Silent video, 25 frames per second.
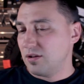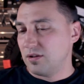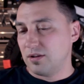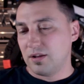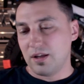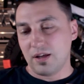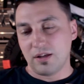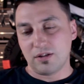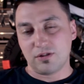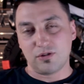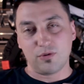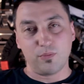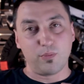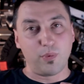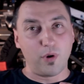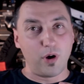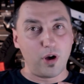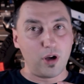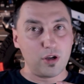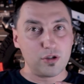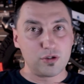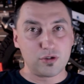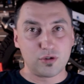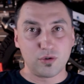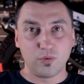They're
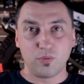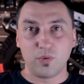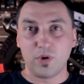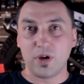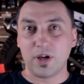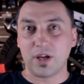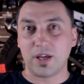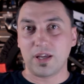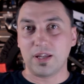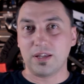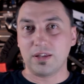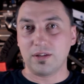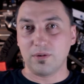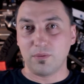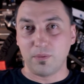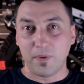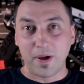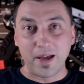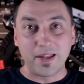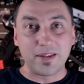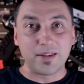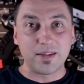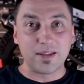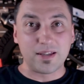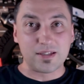supposed to work in the
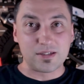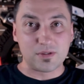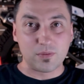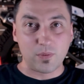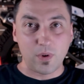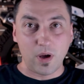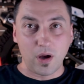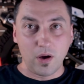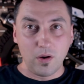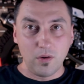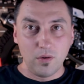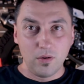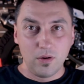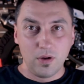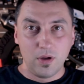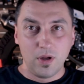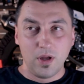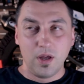wet as well,